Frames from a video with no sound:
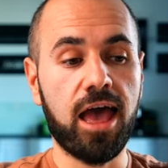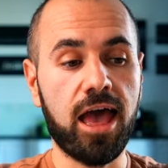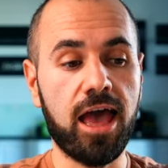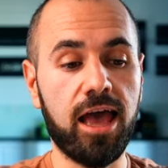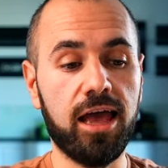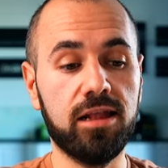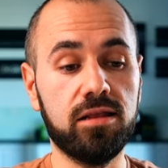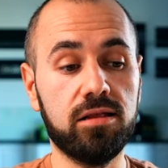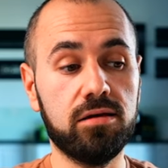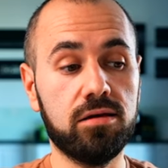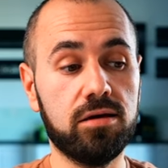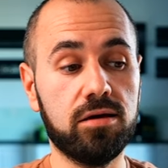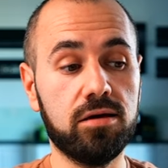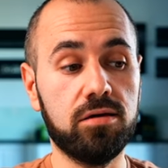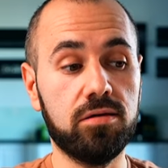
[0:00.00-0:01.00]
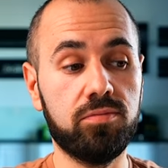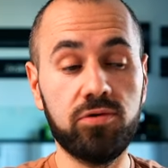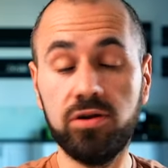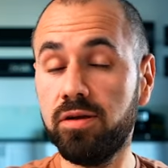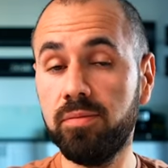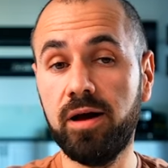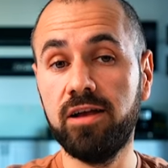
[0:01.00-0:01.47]
and uh,
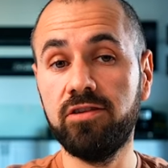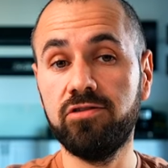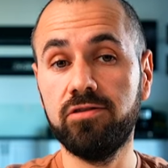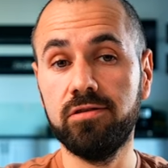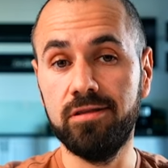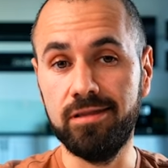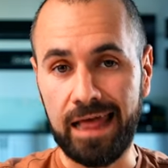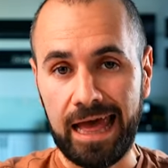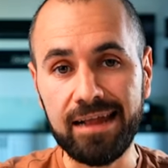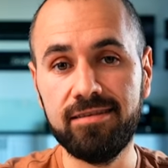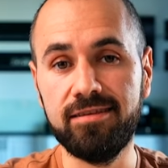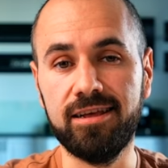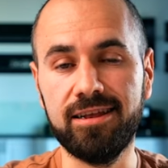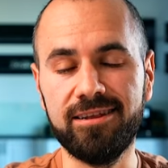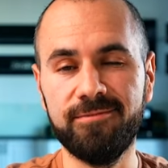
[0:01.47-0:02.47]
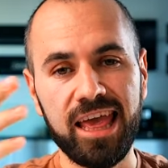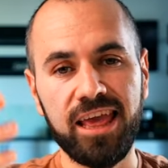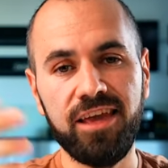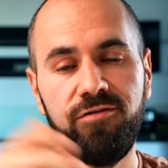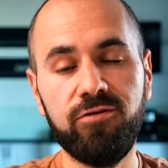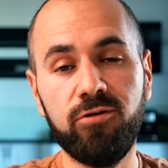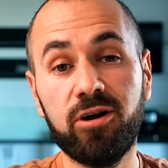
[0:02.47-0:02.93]
pretty much that's it
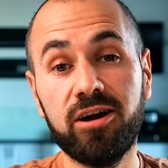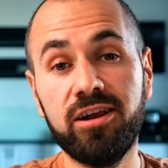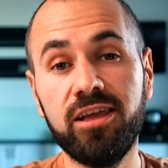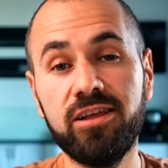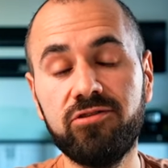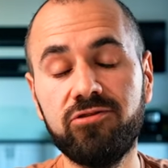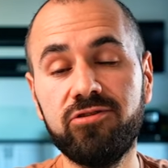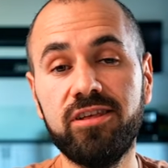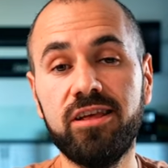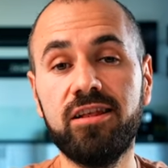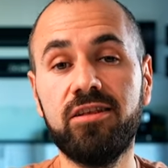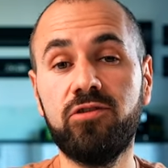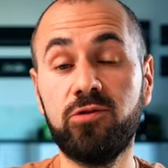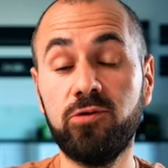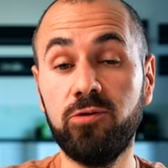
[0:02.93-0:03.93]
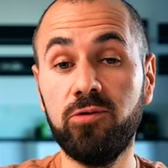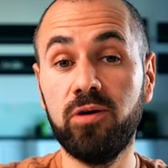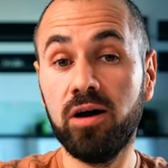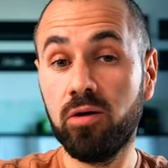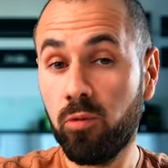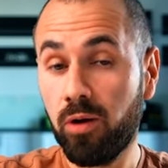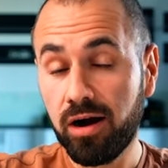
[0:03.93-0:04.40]
if you are interested to
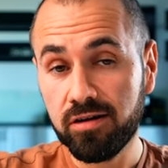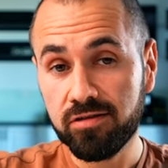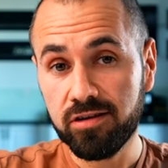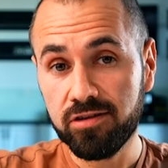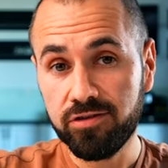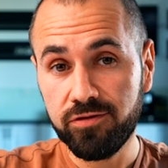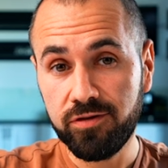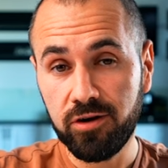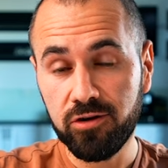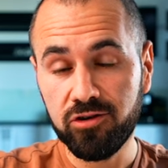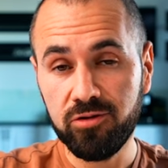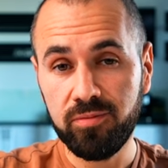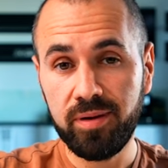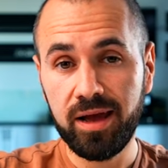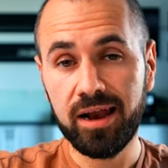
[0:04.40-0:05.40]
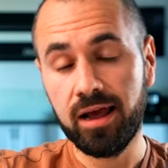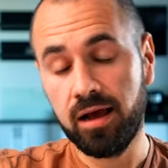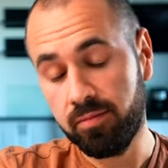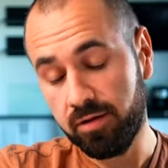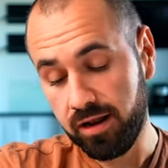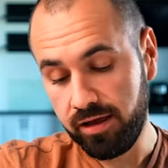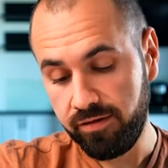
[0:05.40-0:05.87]
acquire such a fountain pen
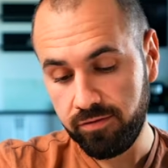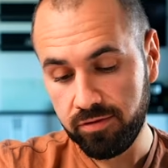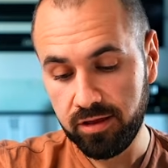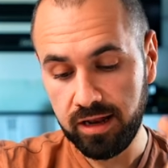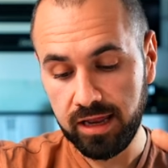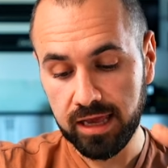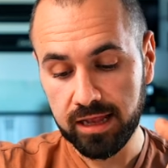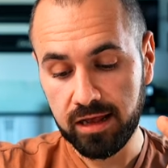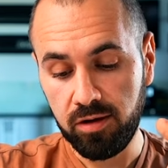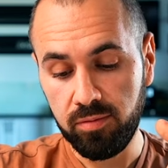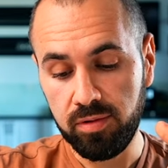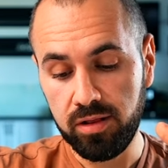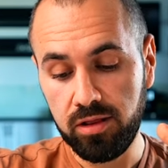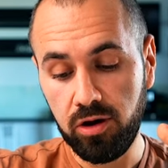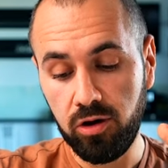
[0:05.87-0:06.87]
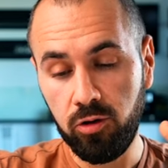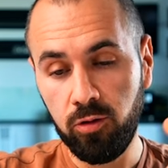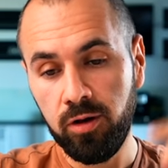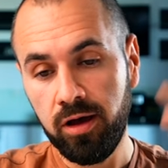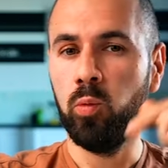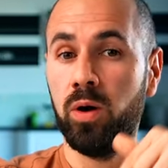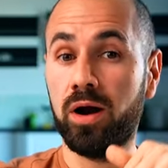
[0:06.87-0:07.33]
i'm gonna leave you the link down below
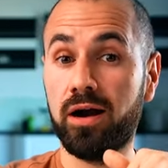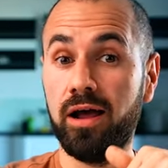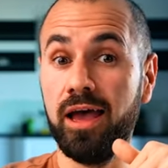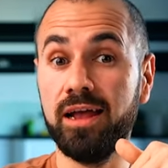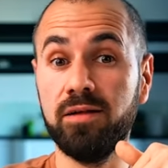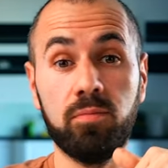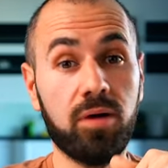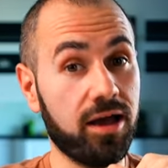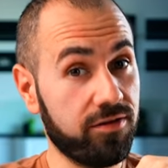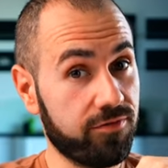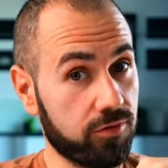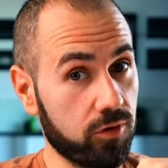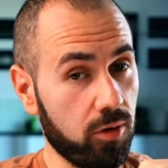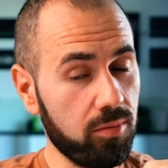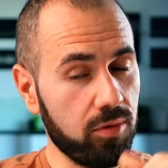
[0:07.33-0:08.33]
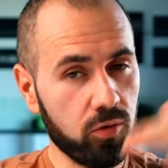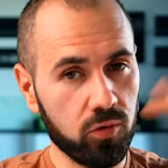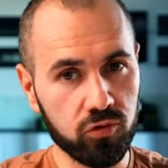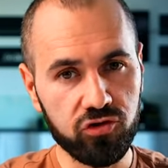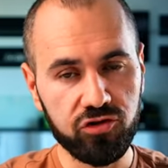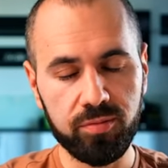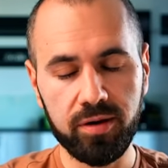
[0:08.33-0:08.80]
where i had mine from
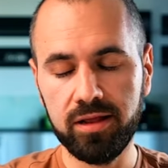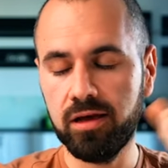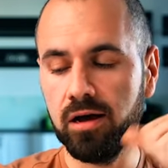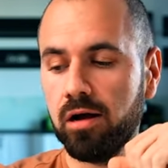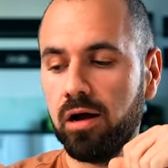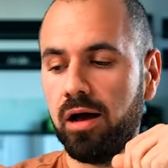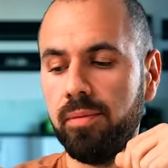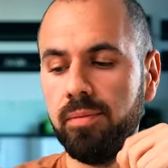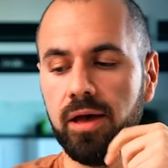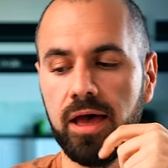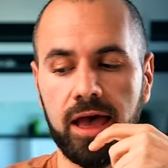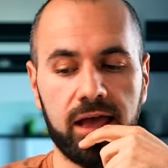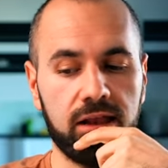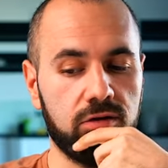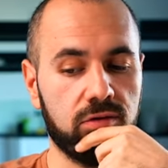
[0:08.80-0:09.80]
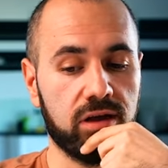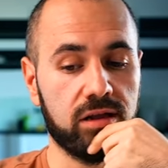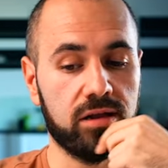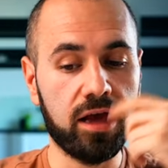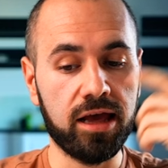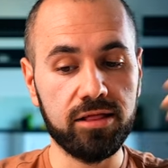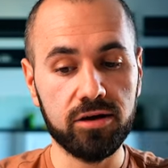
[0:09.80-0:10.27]
urushipen.com and you
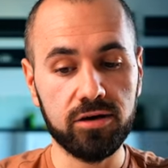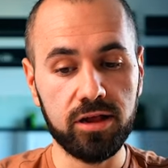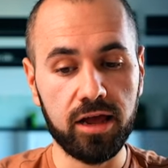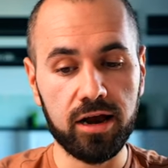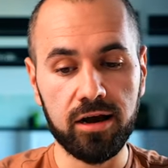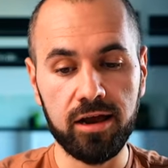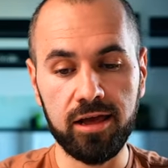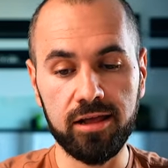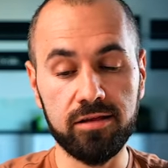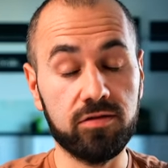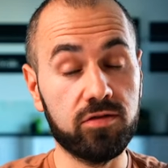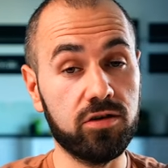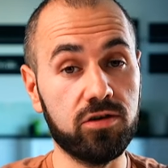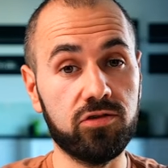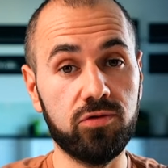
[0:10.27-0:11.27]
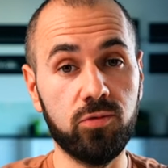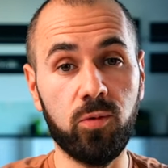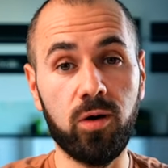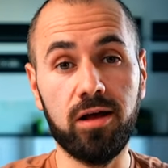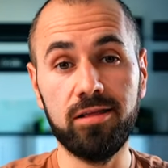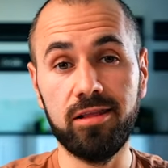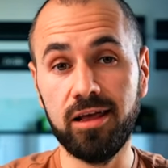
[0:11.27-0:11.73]
can enter there and search the
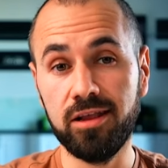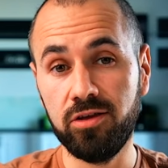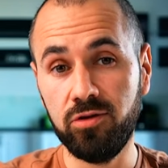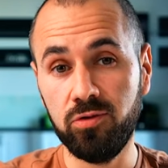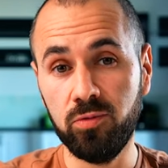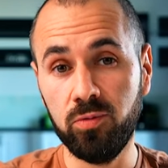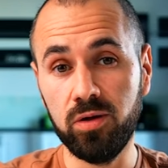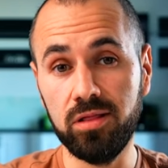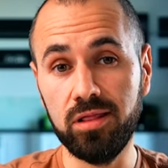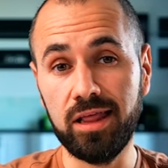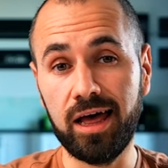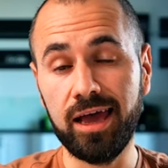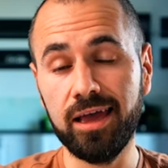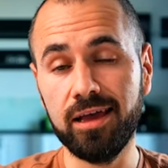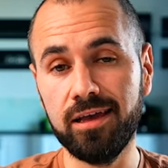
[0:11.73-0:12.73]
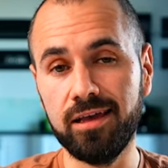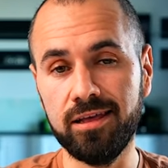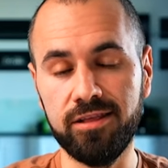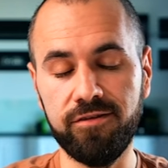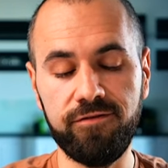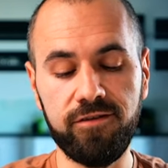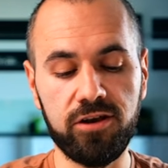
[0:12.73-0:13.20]
one that you will like in
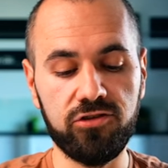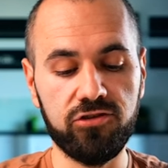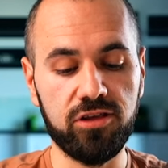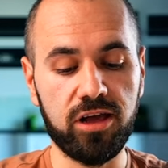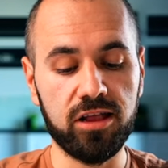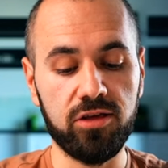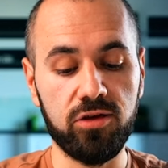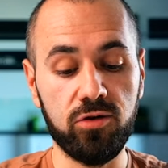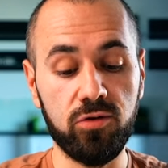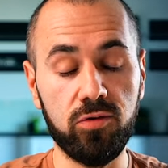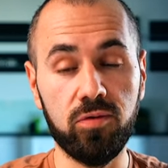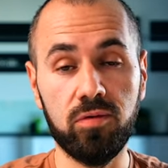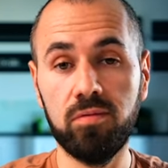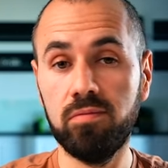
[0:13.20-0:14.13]
the finish that you